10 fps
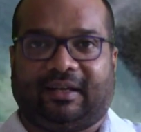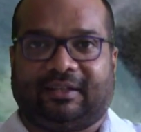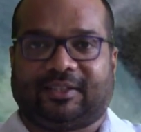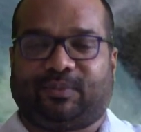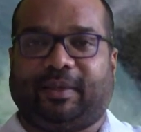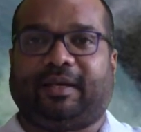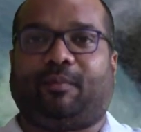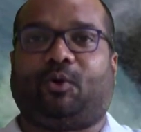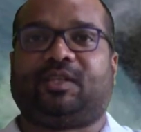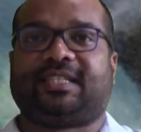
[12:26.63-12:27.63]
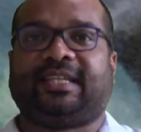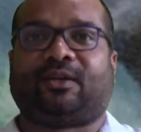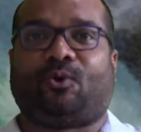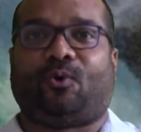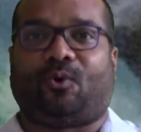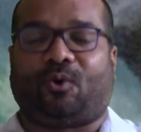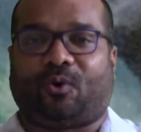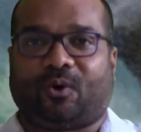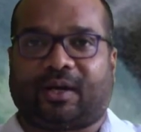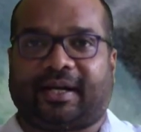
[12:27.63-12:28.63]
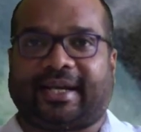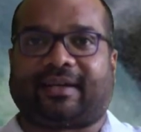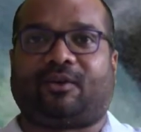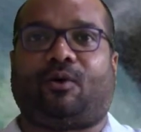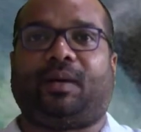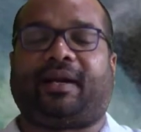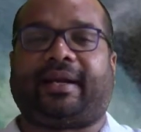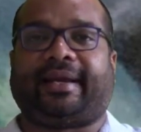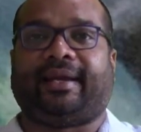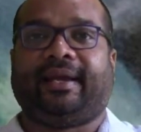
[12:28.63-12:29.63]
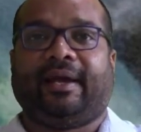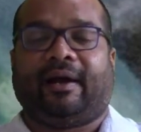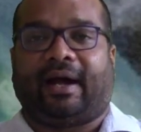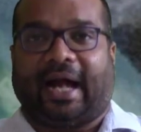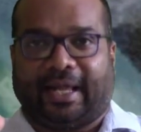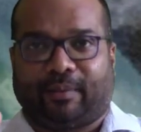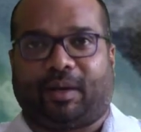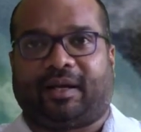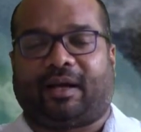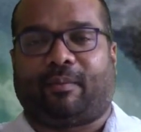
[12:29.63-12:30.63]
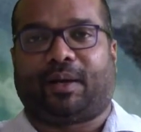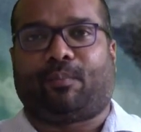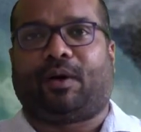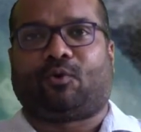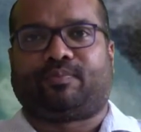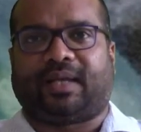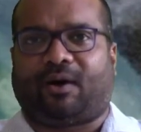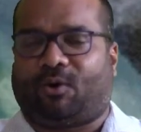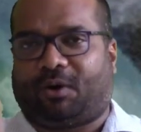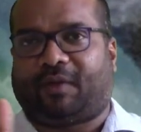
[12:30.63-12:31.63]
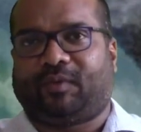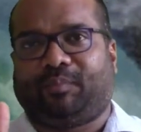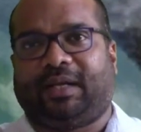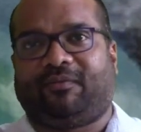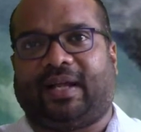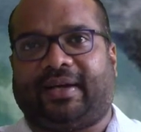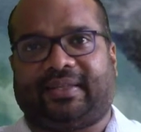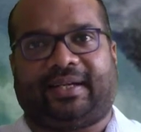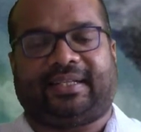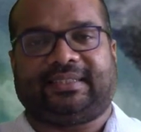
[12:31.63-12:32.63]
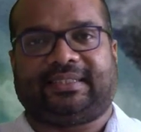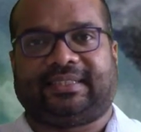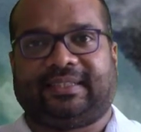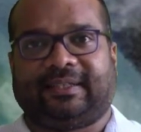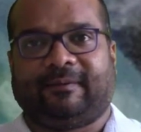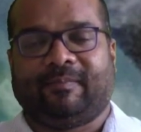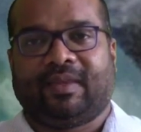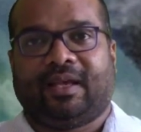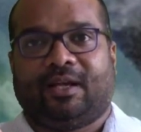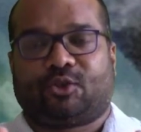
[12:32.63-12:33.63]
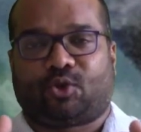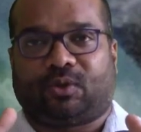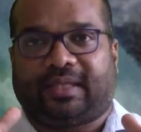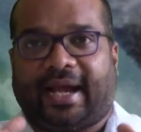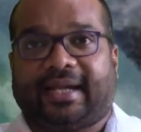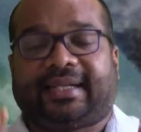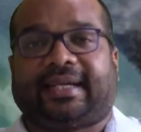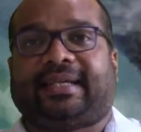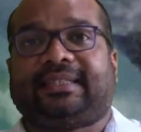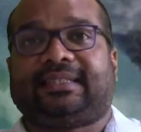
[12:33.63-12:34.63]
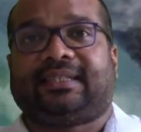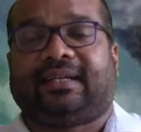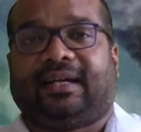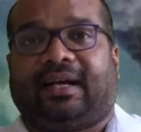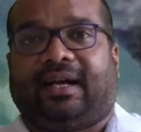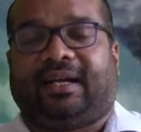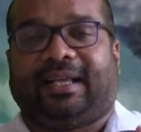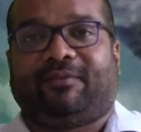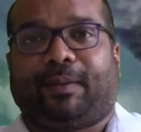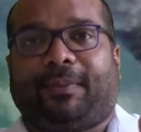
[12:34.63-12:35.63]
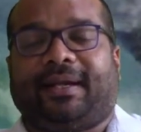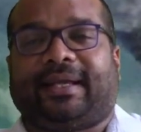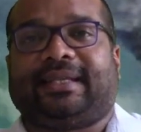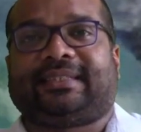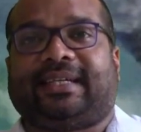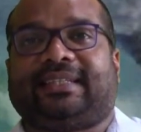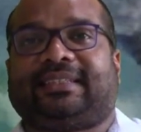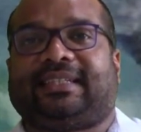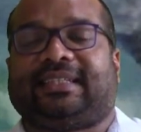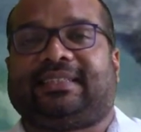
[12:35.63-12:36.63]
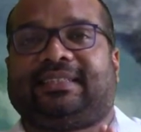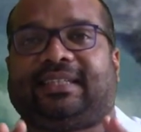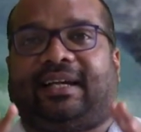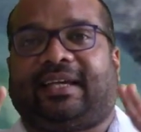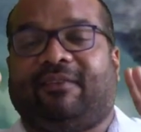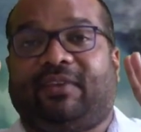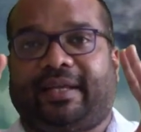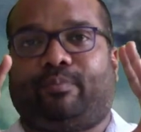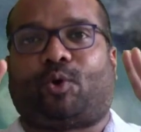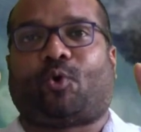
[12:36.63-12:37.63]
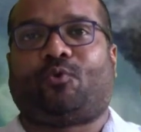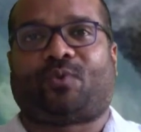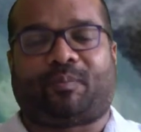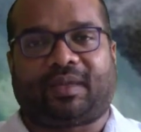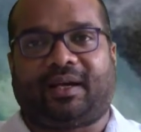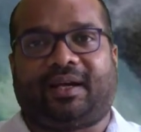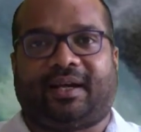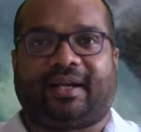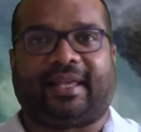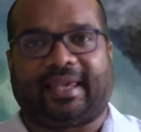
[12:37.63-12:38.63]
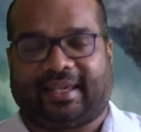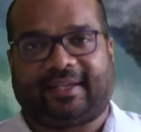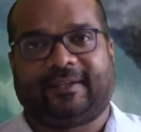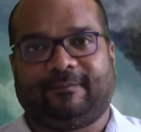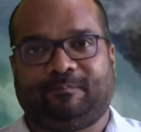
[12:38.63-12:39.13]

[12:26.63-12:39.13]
speak about zero or trigonometry, Aryabhatta, Brahmagupta, all of them lived at that age. So that age, David Pingree says it is heavily borrowed from the Greek.